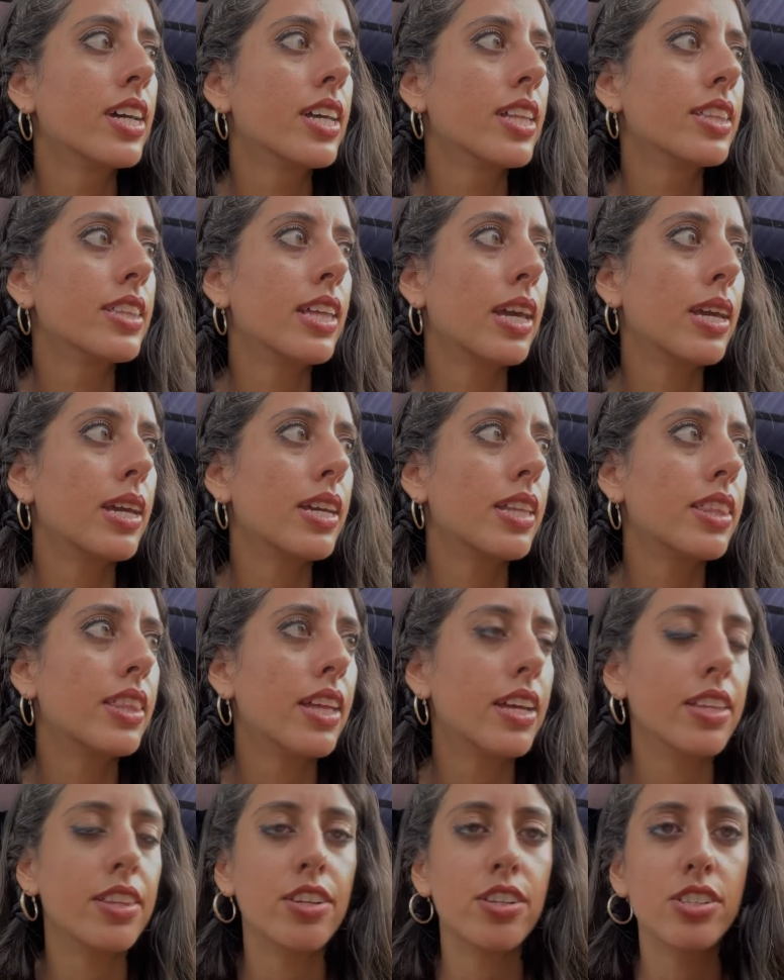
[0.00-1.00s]

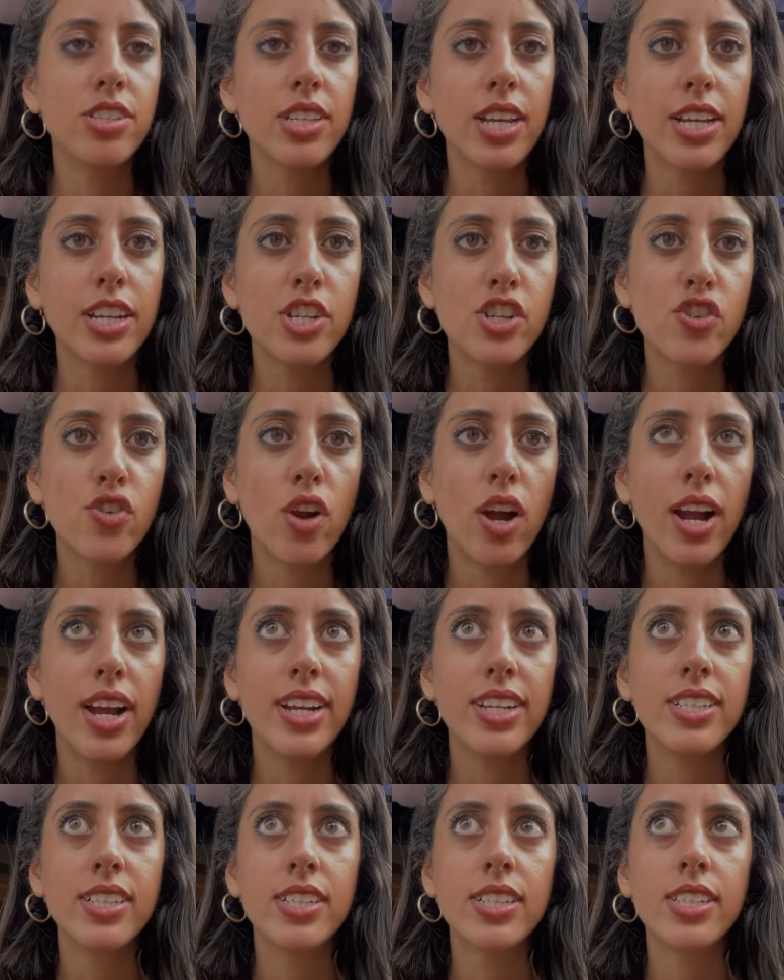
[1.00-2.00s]
there's like
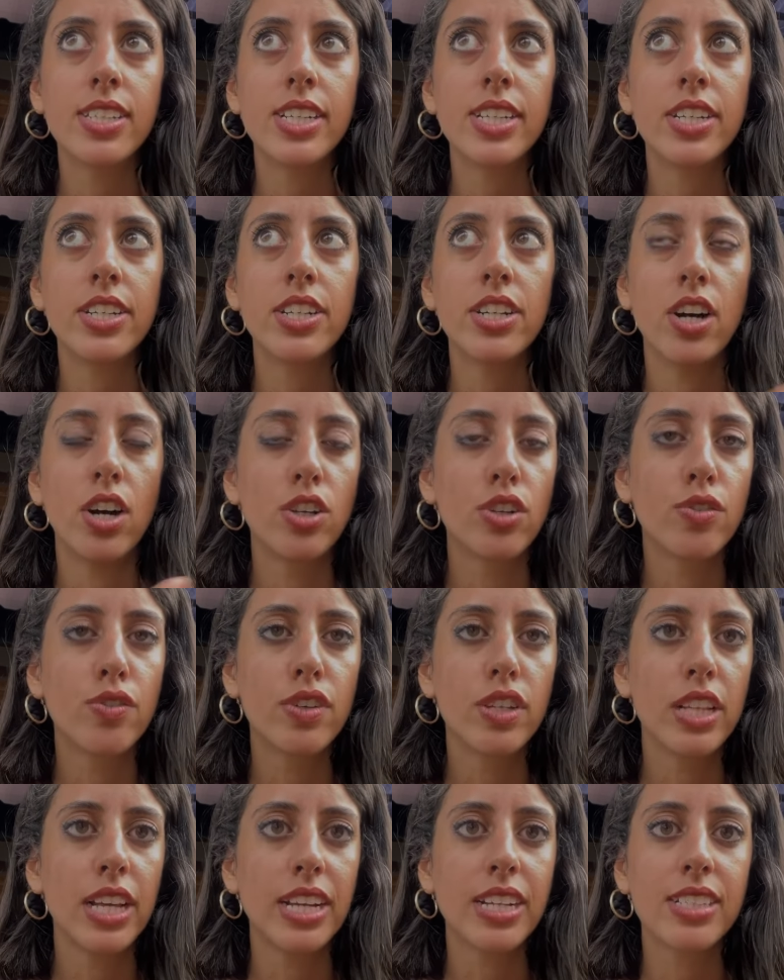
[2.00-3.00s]
shrines here all over,
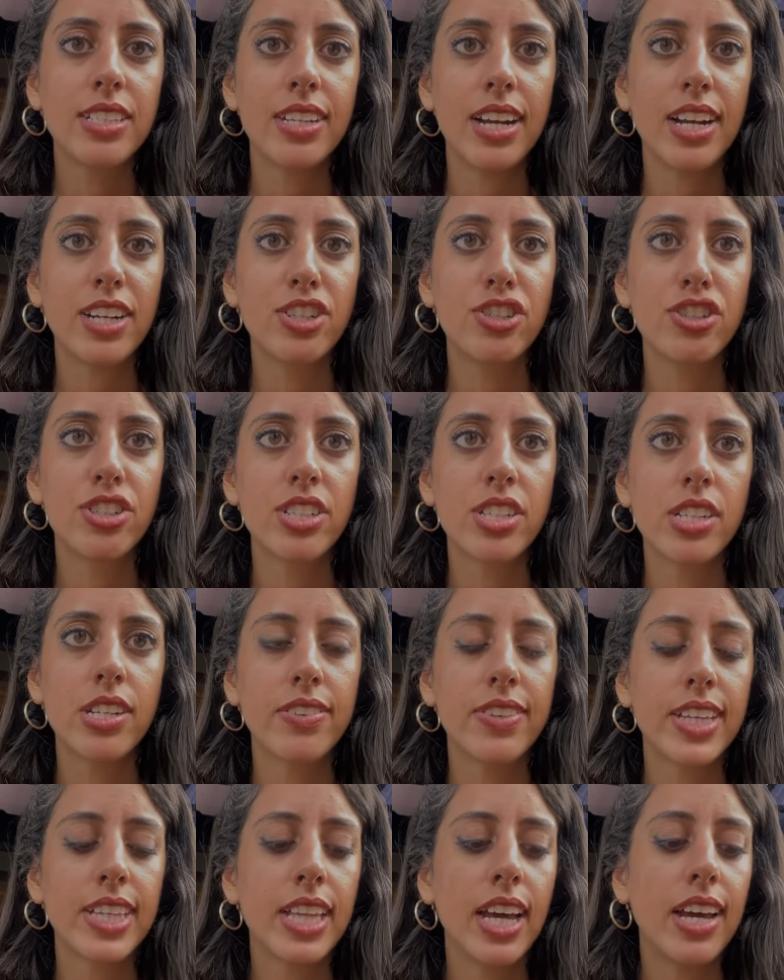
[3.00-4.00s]
like statues and stuff
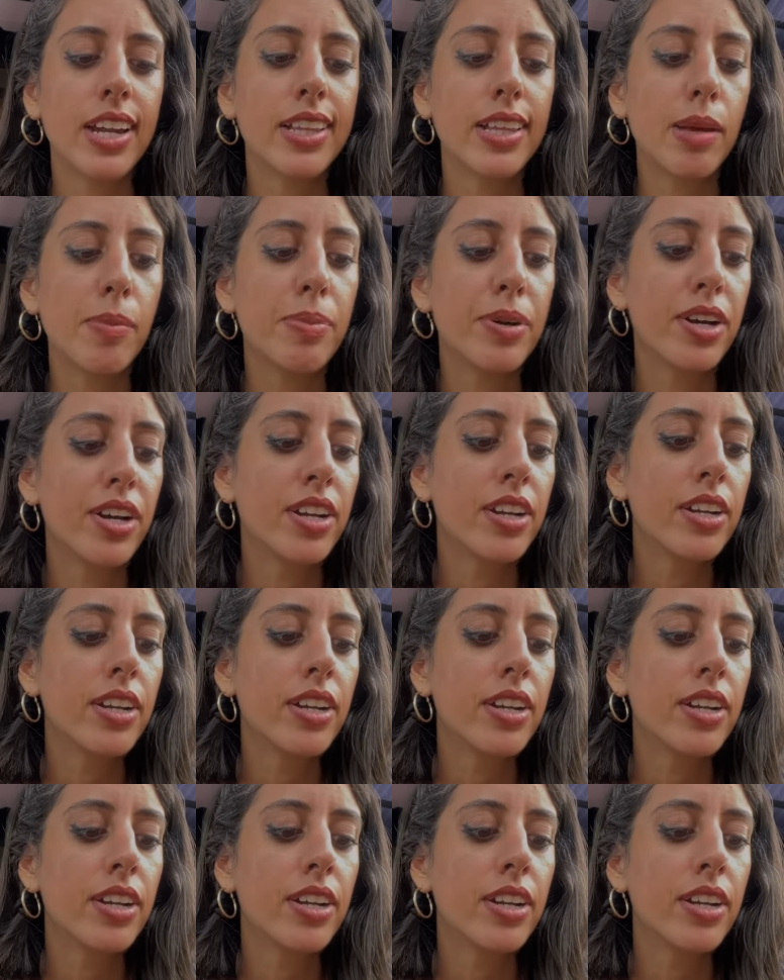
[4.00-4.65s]
like that, and they put